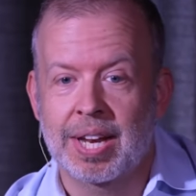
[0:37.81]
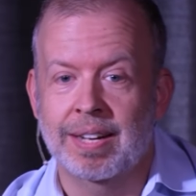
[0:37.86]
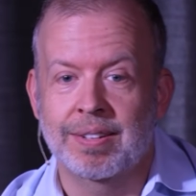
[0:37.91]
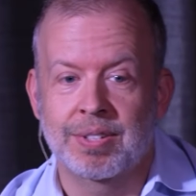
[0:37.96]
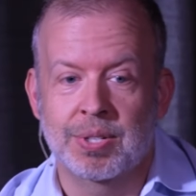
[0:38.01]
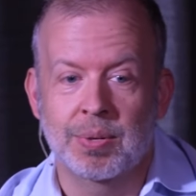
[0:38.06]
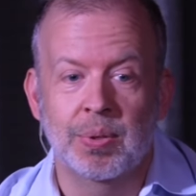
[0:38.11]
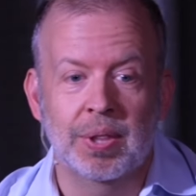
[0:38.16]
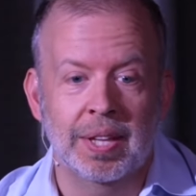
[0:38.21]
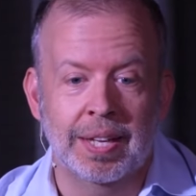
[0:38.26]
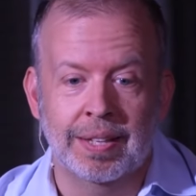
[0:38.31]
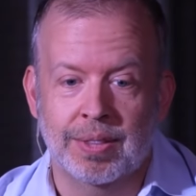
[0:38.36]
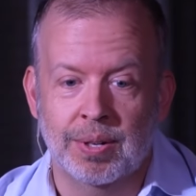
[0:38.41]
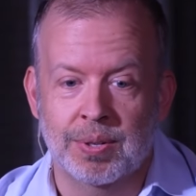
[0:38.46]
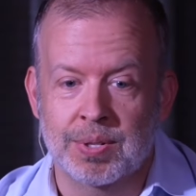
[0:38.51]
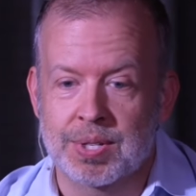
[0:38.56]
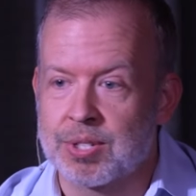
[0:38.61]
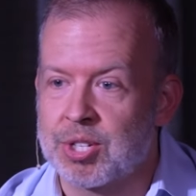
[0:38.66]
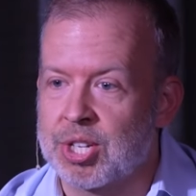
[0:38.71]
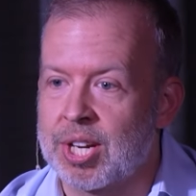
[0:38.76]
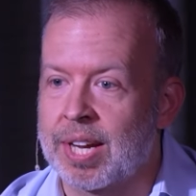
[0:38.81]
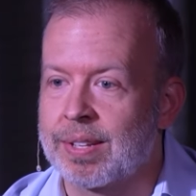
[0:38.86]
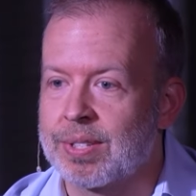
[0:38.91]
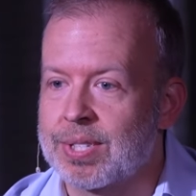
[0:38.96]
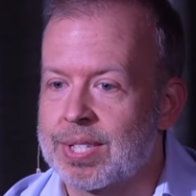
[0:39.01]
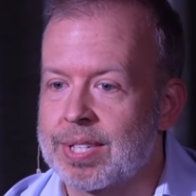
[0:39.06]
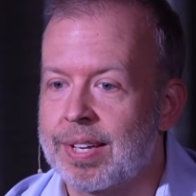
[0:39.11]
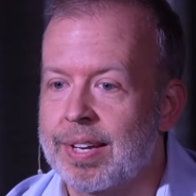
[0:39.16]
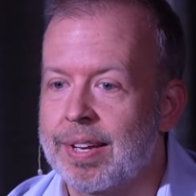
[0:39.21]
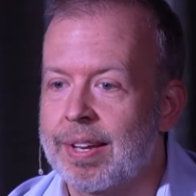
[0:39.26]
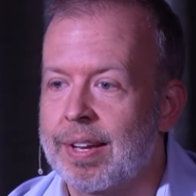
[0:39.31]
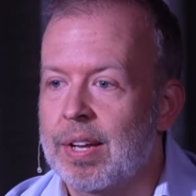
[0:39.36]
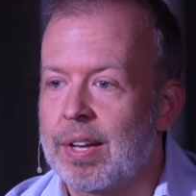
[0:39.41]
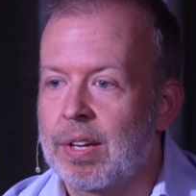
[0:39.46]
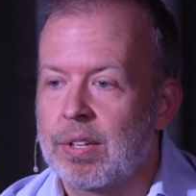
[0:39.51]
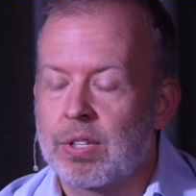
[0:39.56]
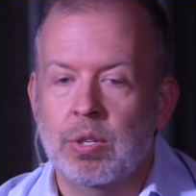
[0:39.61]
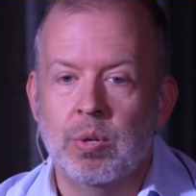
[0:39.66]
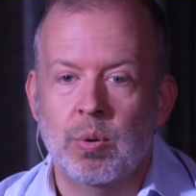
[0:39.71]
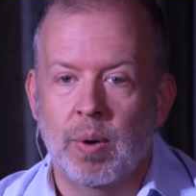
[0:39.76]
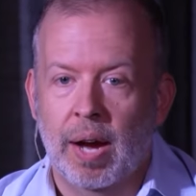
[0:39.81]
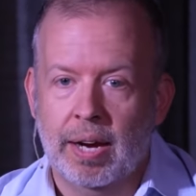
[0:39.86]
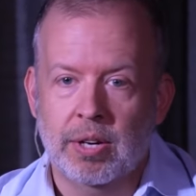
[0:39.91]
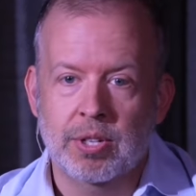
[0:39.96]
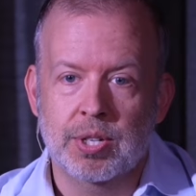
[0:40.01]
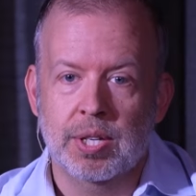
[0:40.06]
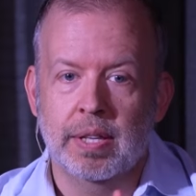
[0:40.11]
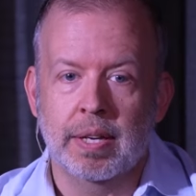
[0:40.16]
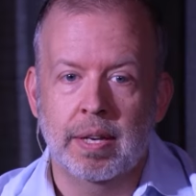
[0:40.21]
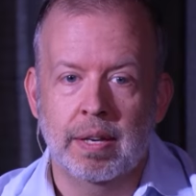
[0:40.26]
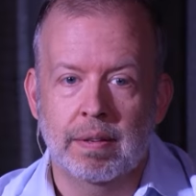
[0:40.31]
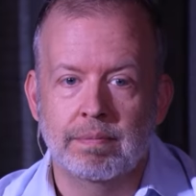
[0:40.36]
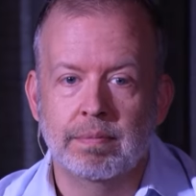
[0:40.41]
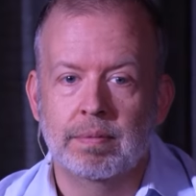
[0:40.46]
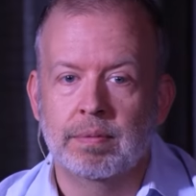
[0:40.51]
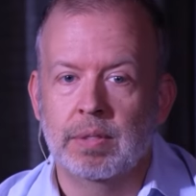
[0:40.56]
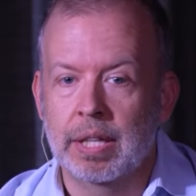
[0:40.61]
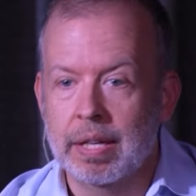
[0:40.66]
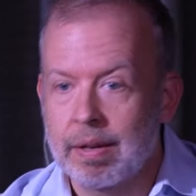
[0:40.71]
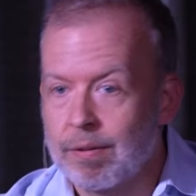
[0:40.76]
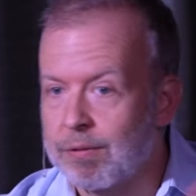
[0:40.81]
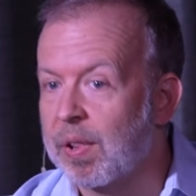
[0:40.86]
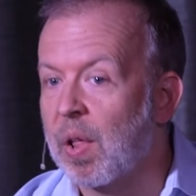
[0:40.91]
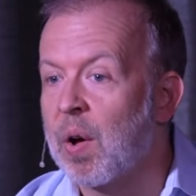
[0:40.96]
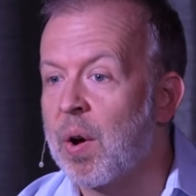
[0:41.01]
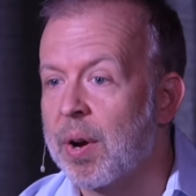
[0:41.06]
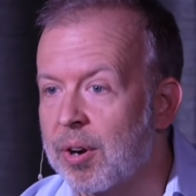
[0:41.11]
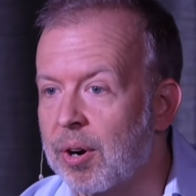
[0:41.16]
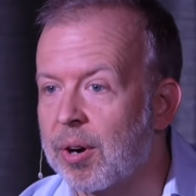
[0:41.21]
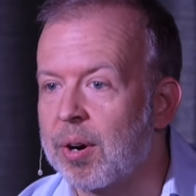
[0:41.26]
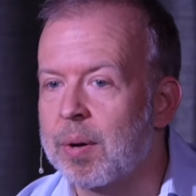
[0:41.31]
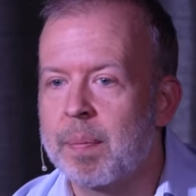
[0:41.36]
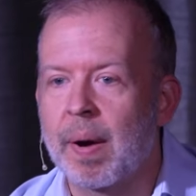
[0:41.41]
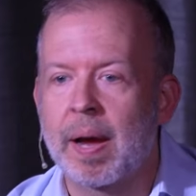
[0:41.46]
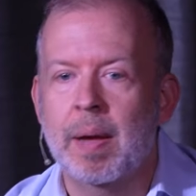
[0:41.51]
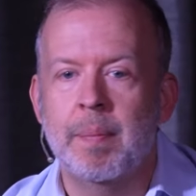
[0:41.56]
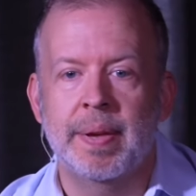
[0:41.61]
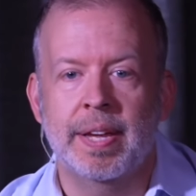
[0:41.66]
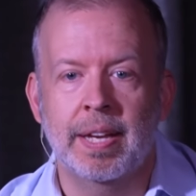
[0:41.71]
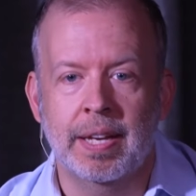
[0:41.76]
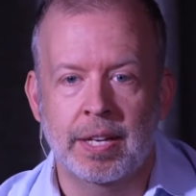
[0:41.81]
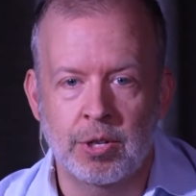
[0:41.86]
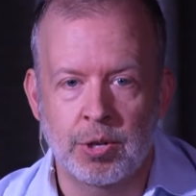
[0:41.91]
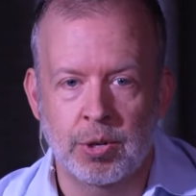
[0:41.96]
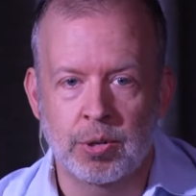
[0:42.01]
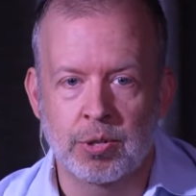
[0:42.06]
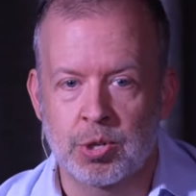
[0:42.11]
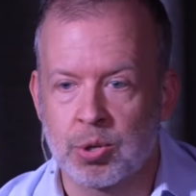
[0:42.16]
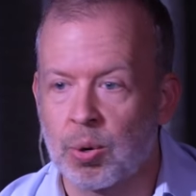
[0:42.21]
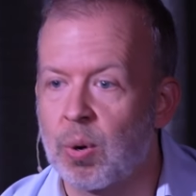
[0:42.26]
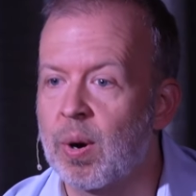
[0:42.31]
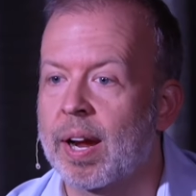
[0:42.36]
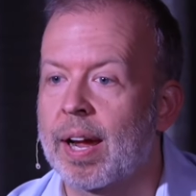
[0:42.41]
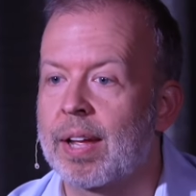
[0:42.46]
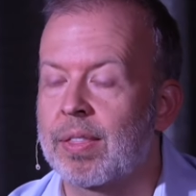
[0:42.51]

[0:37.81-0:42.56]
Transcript: I do think there's a chance you actually live longer by being in your joy.